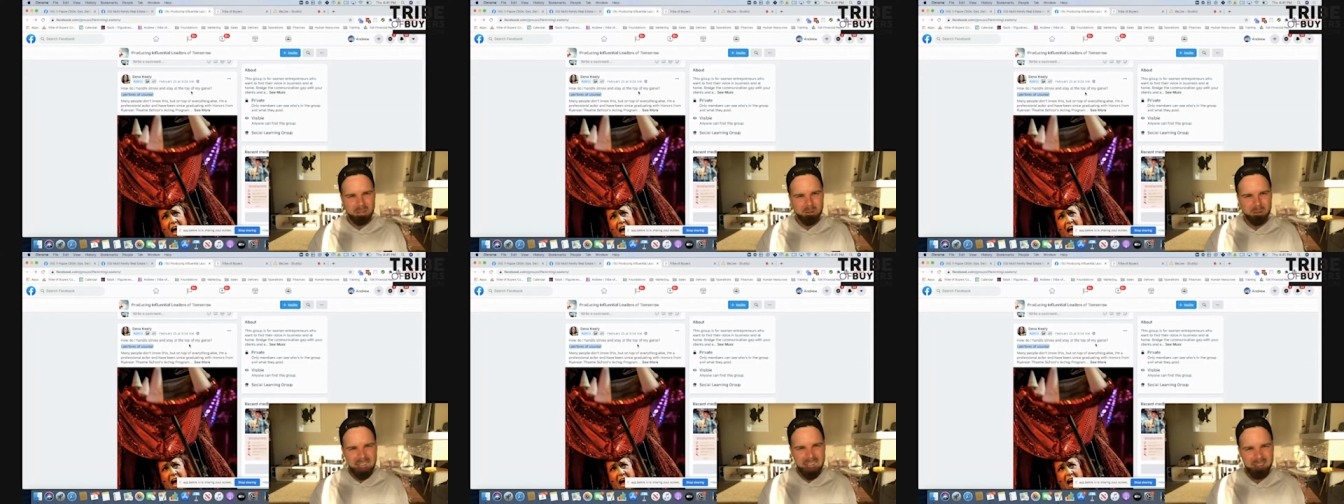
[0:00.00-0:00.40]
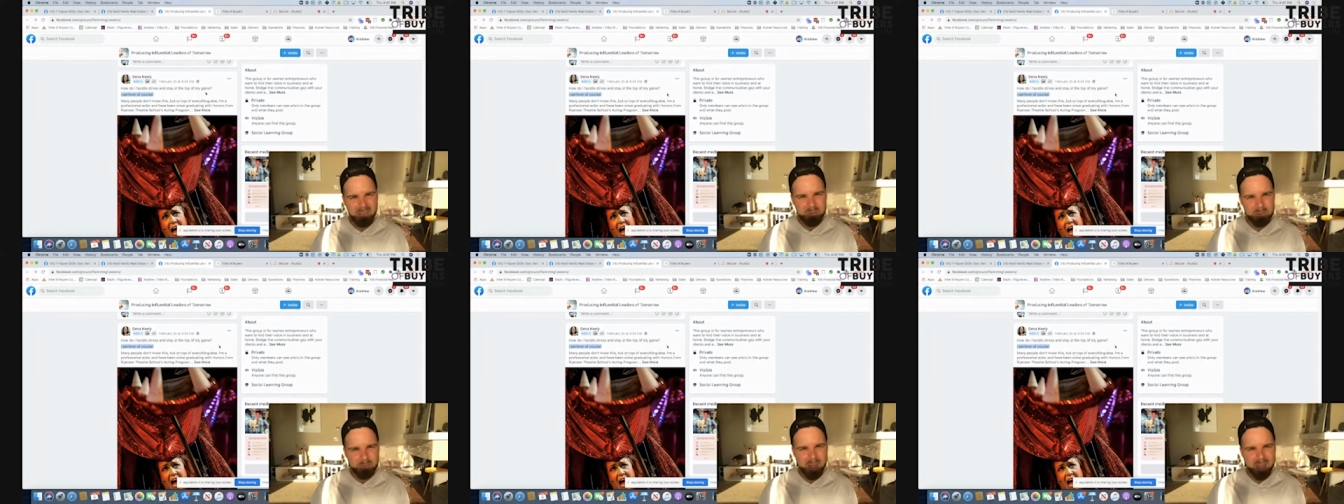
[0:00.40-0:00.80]
how
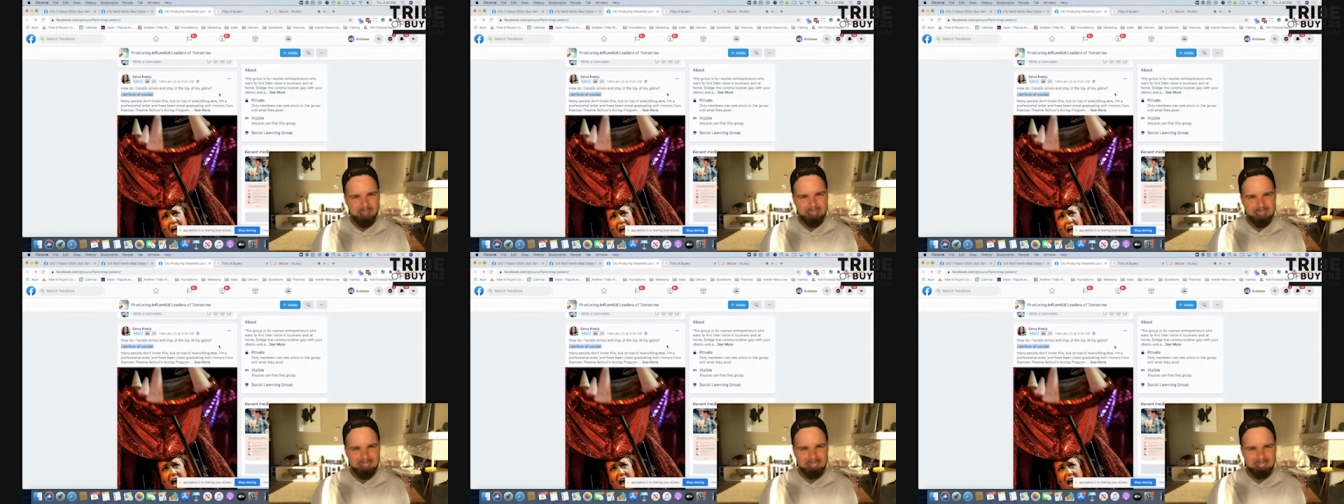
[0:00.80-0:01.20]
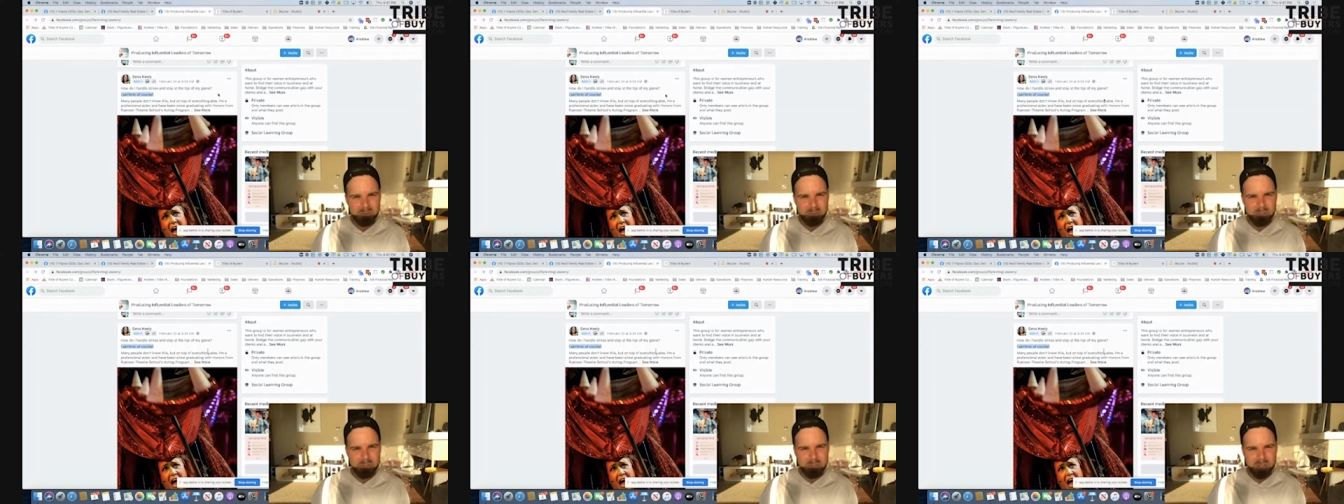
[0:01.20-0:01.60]
do I handle
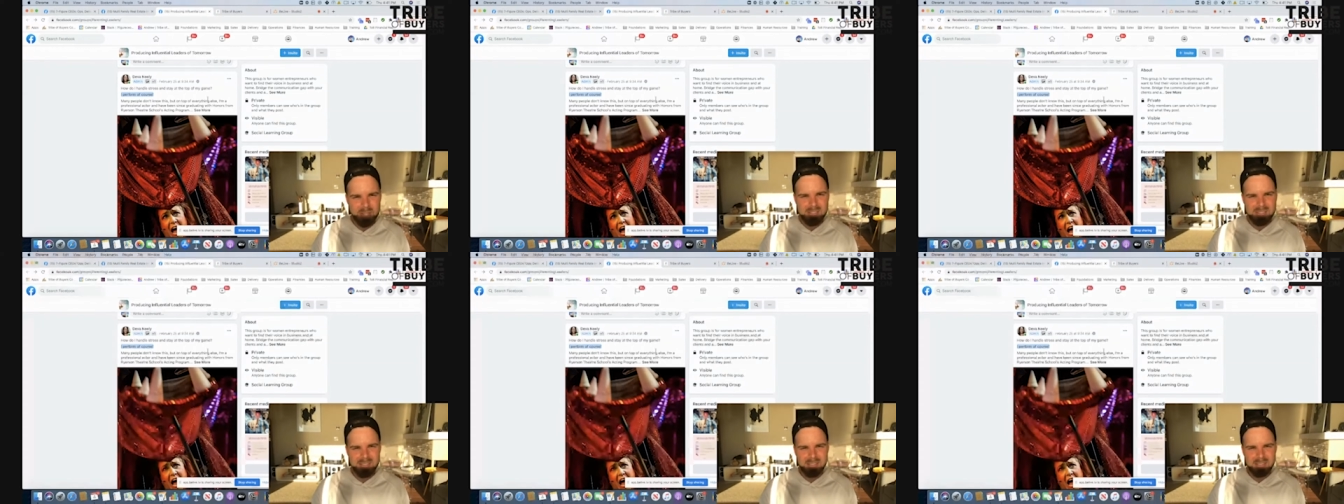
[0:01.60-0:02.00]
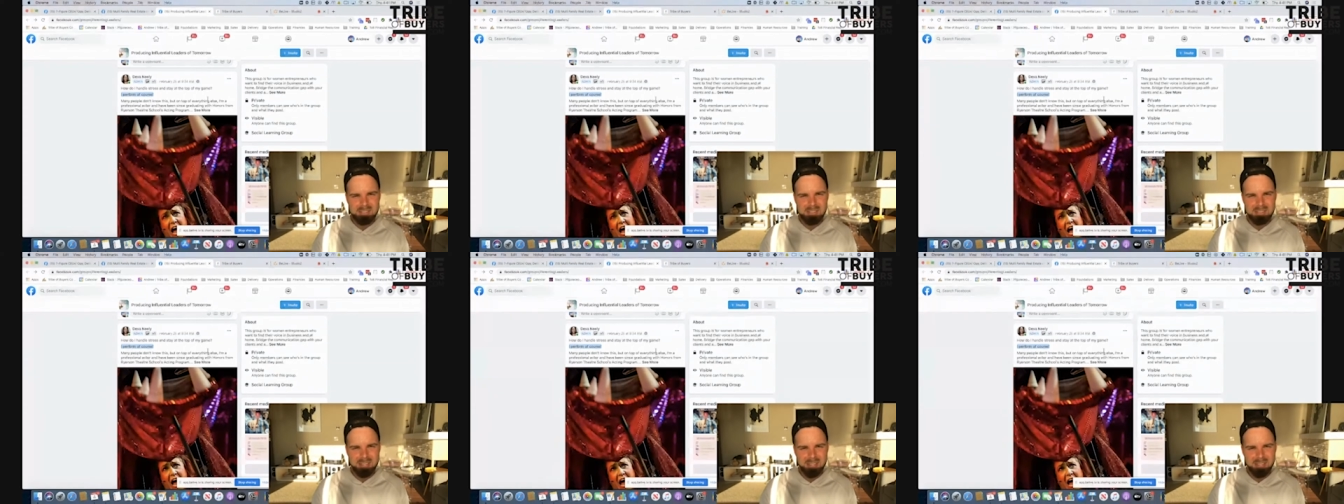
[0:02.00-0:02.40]
stress and
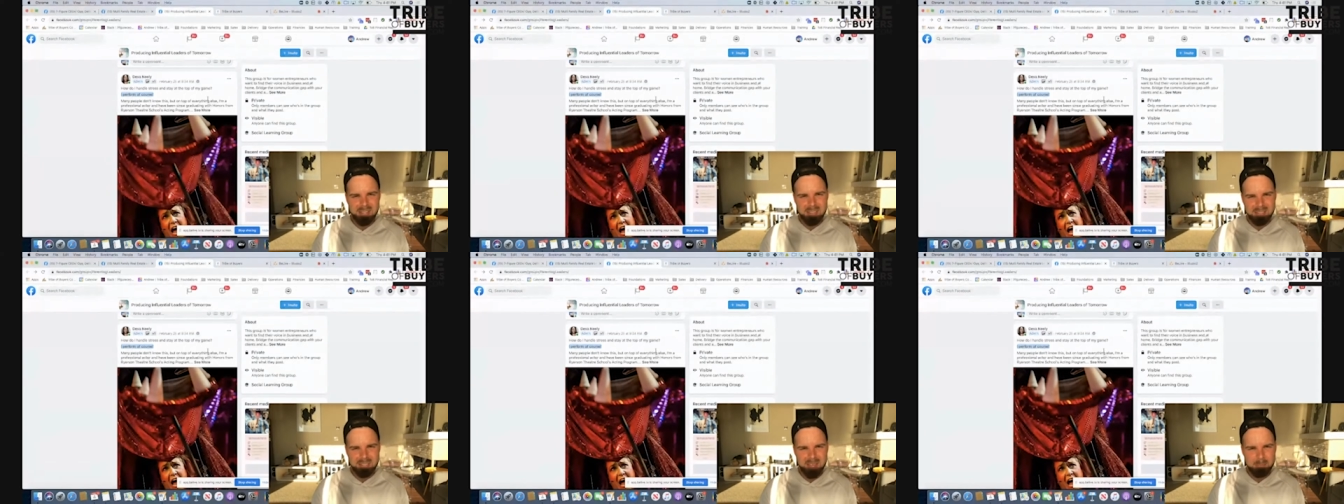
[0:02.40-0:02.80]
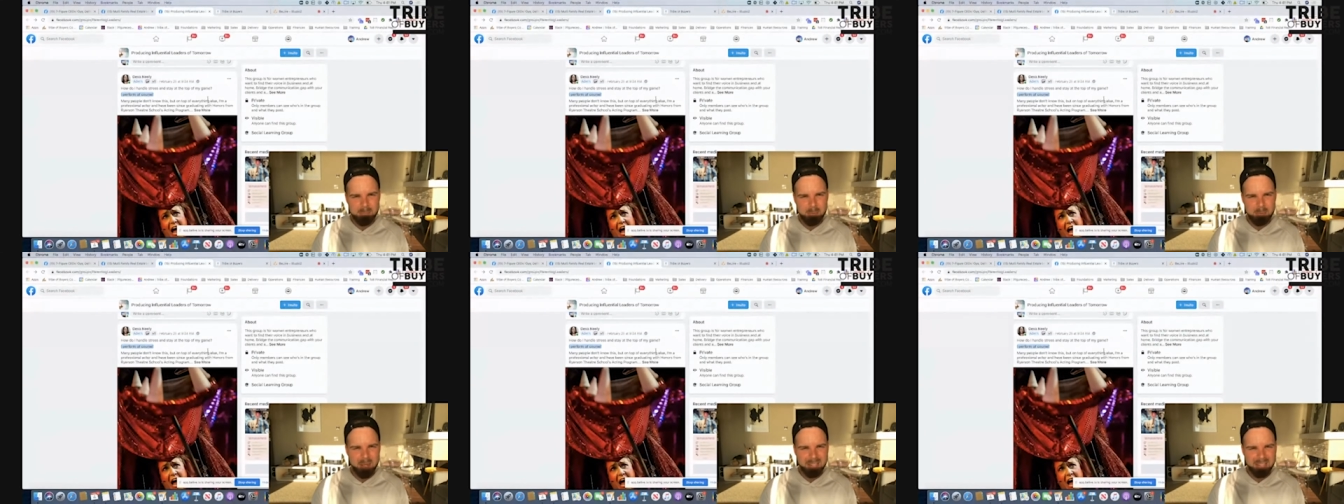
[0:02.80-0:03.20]
stay at the top of
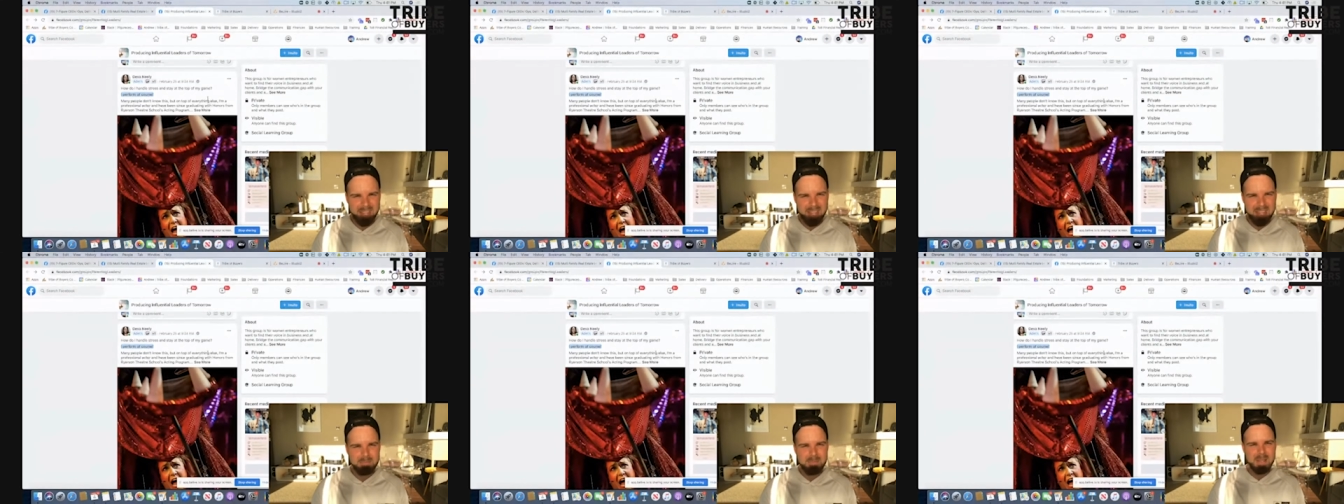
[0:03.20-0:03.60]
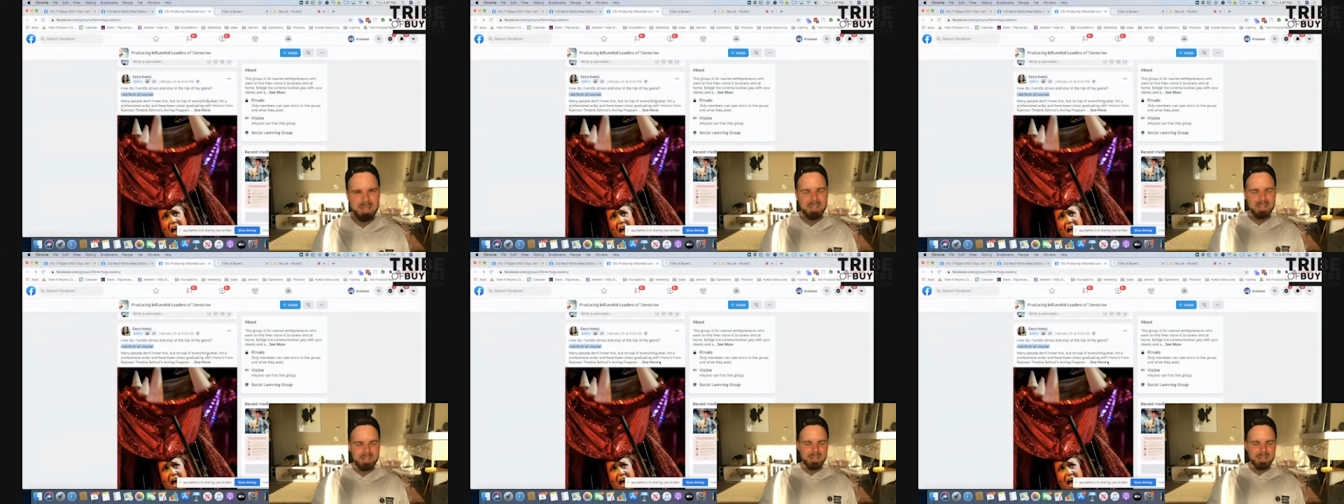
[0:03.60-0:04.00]
my game?
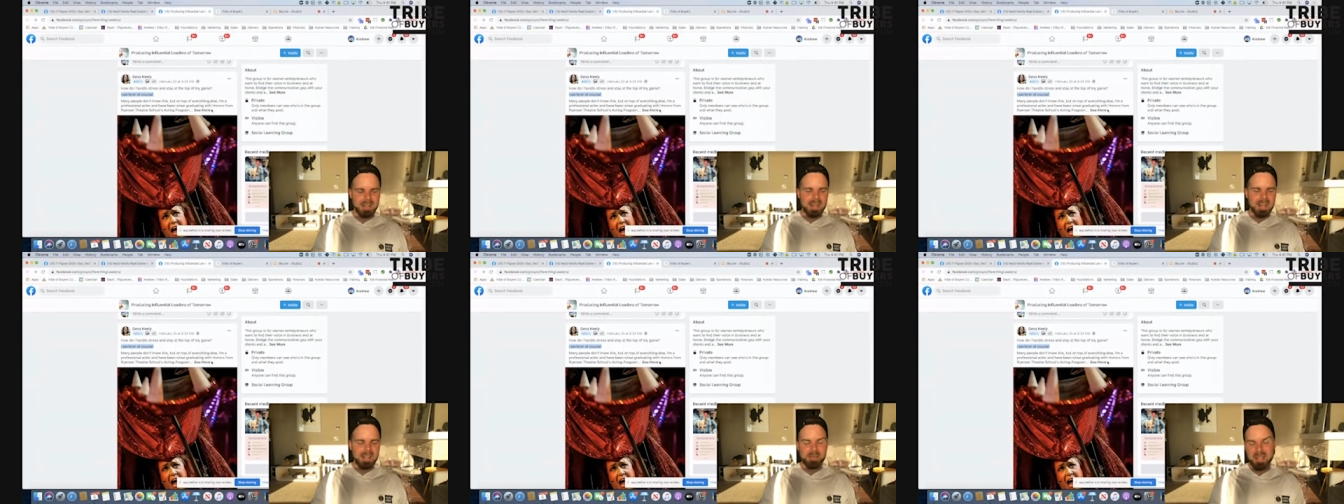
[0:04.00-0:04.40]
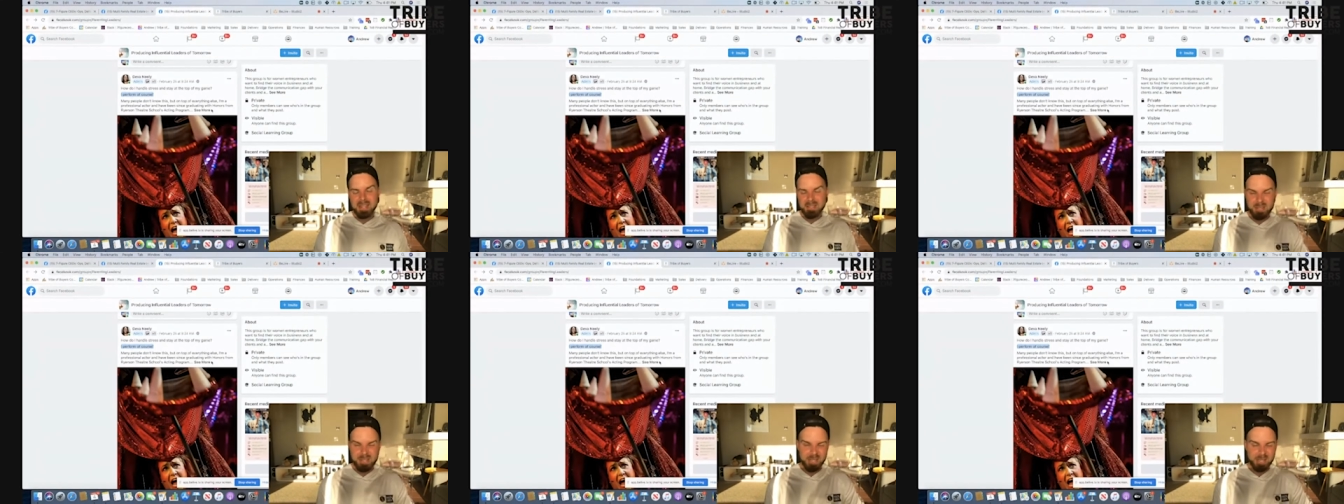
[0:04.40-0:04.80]
Uh, then you
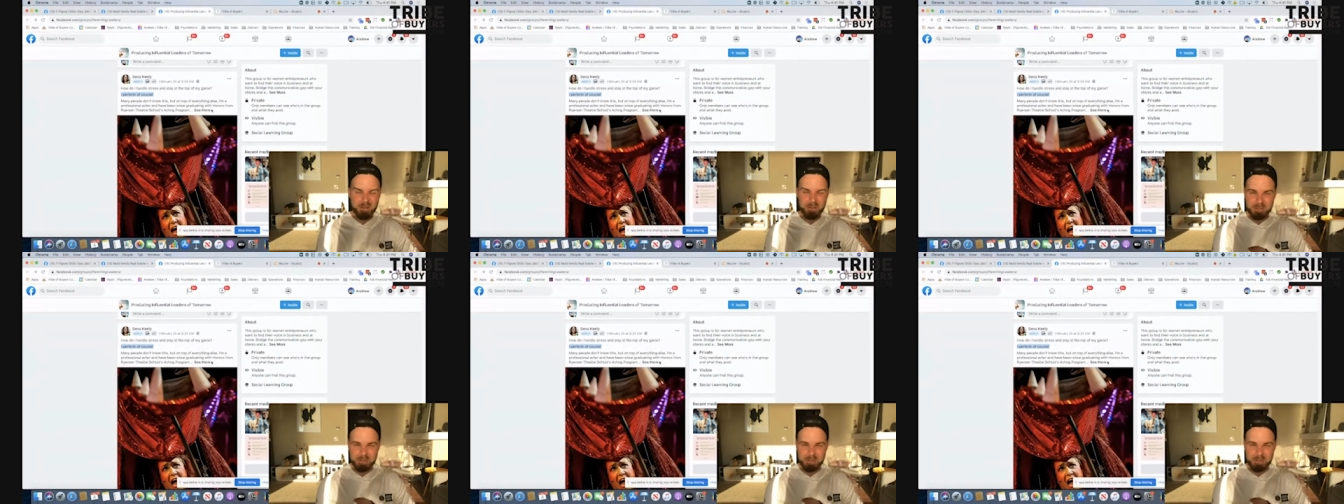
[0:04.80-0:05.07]
can go into a